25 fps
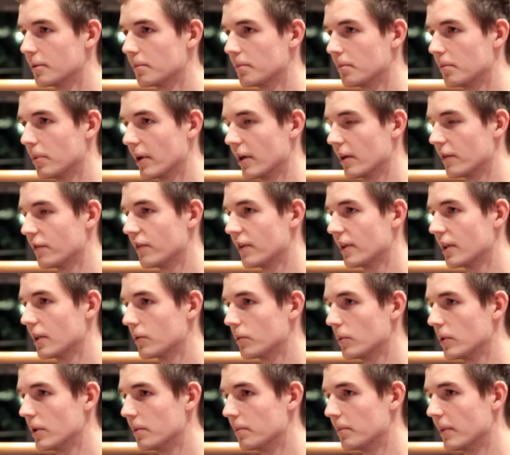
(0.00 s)
but I
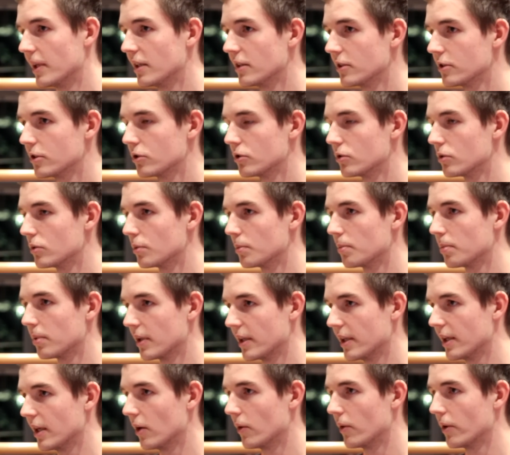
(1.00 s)
think we managed to
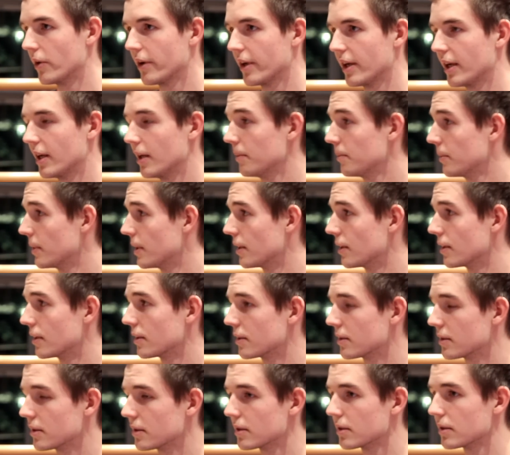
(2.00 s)
play our game,
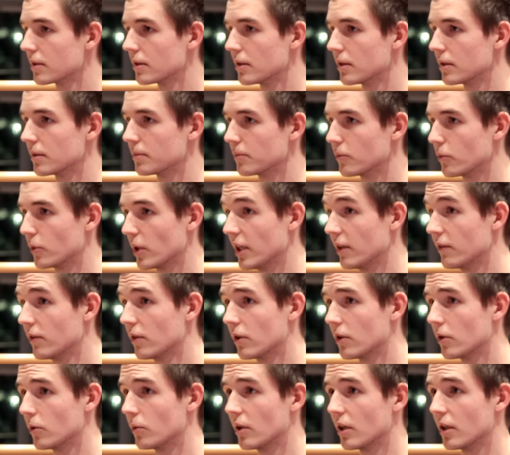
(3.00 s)
and
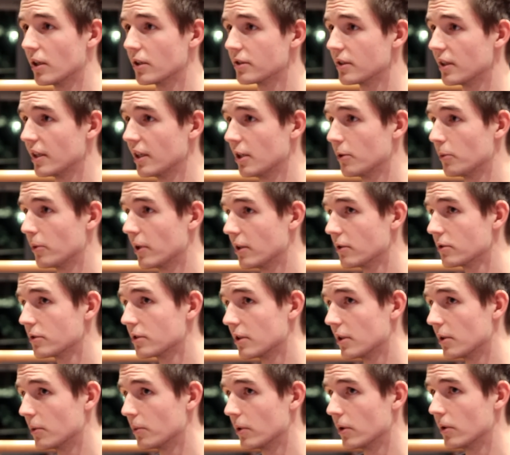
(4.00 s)
even though we lost 8
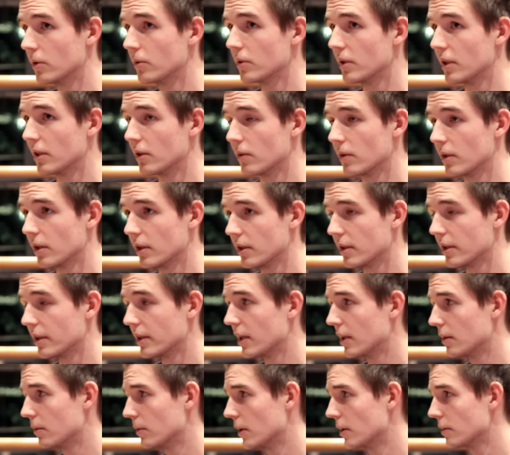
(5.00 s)
rounds in a row, they only got
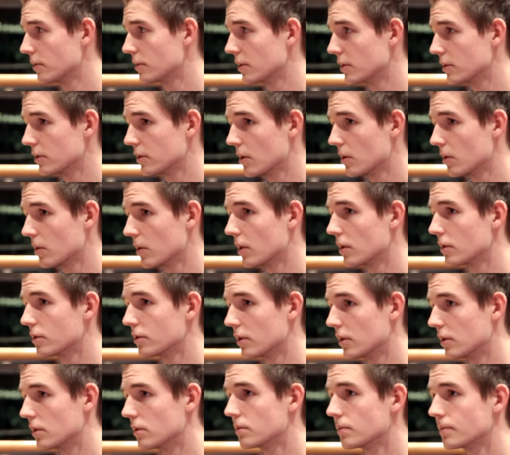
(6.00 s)
9 rounds in total.
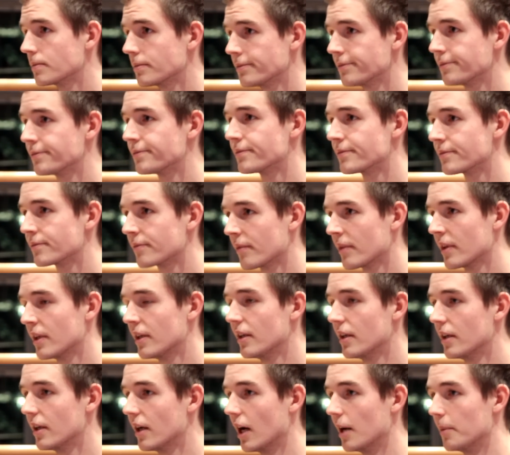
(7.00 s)
So
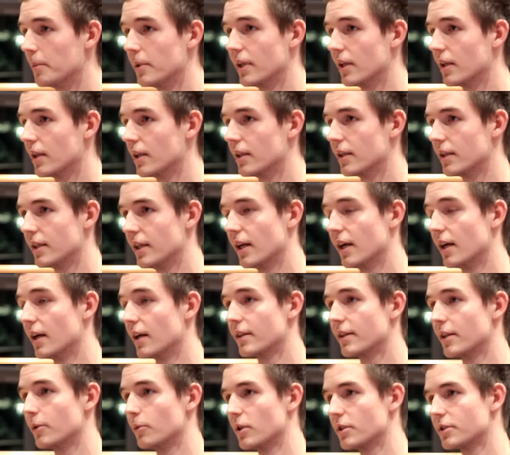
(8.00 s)
I mean,
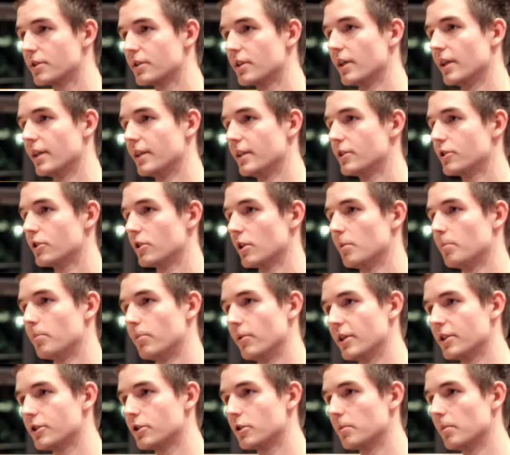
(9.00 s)
yeah, there was additional
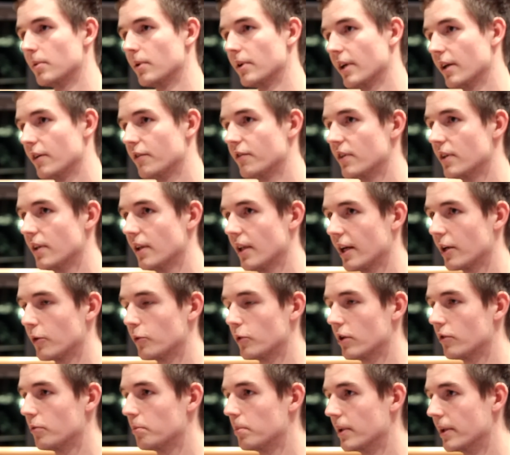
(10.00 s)
pressure, but I feel like
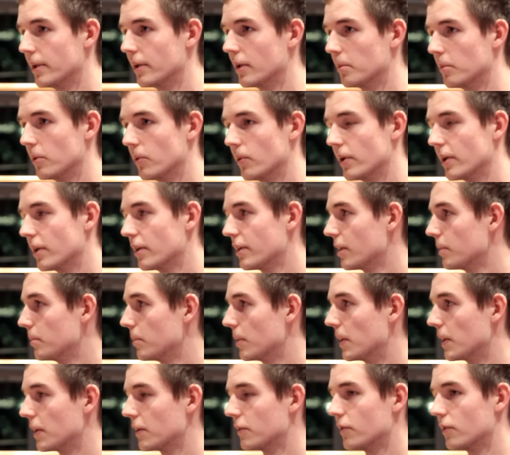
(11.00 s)
we have been #1 in
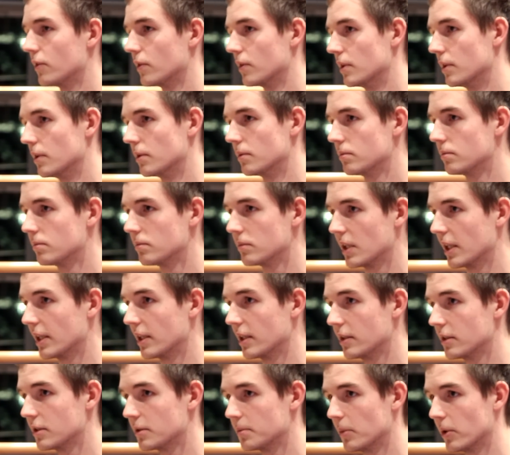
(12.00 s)
Denmark for at
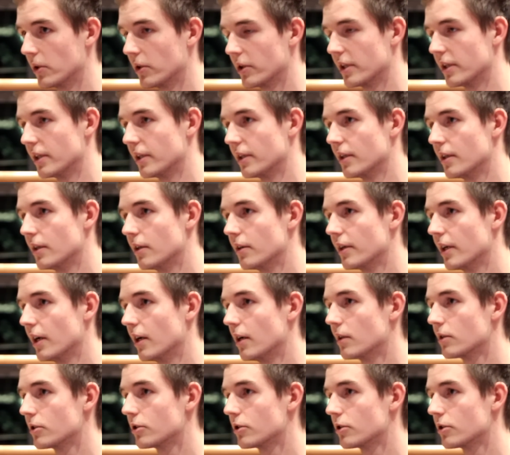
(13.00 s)
least more than a year now,